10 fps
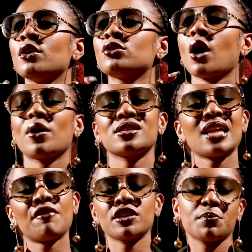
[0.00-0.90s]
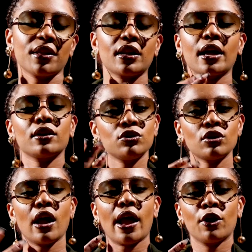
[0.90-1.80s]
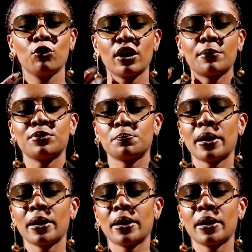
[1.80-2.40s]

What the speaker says: So I was nervous, but then I got up the